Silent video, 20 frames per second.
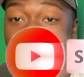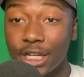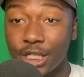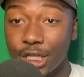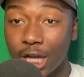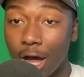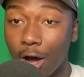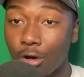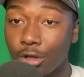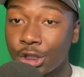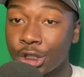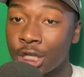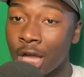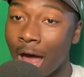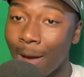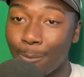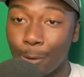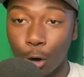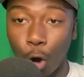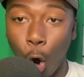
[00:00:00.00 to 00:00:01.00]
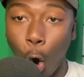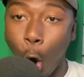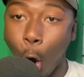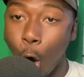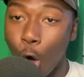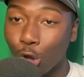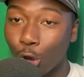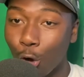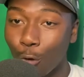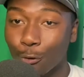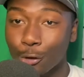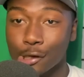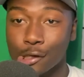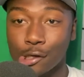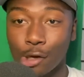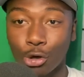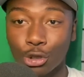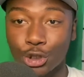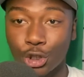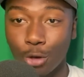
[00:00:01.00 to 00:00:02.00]
challenges have been all over
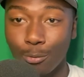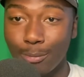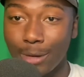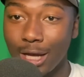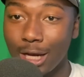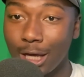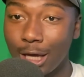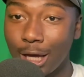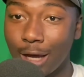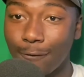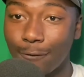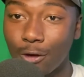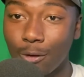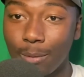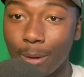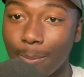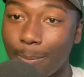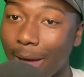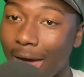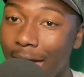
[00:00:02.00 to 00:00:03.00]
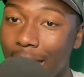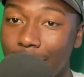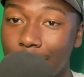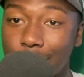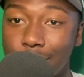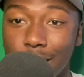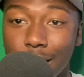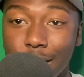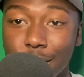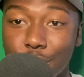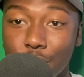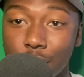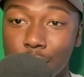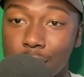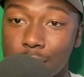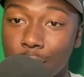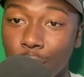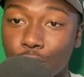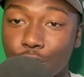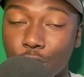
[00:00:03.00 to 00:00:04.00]
social media. If you've been paying attention to
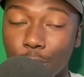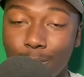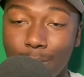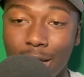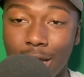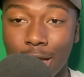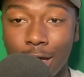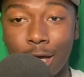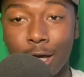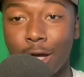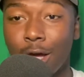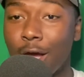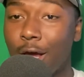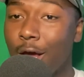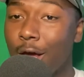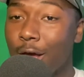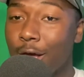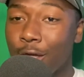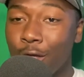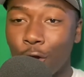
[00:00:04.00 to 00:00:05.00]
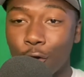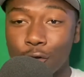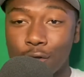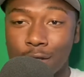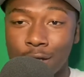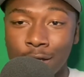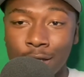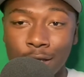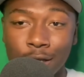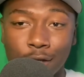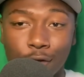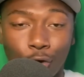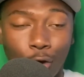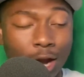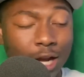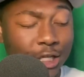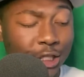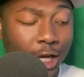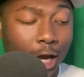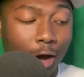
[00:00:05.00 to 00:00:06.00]
social media, you'll see these
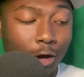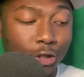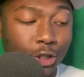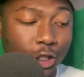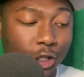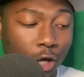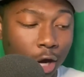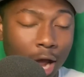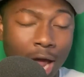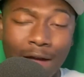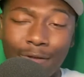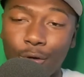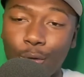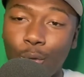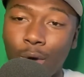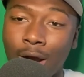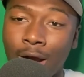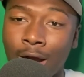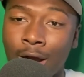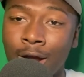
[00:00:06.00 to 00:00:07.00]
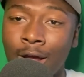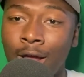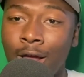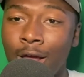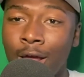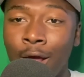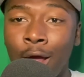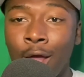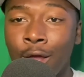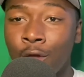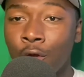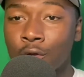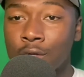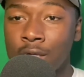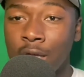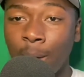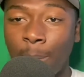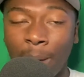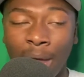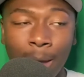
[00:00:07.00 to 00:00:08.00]
crate challenges are everywhere. You'll
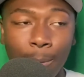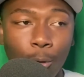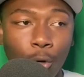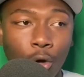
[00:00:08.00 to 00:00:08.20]
see people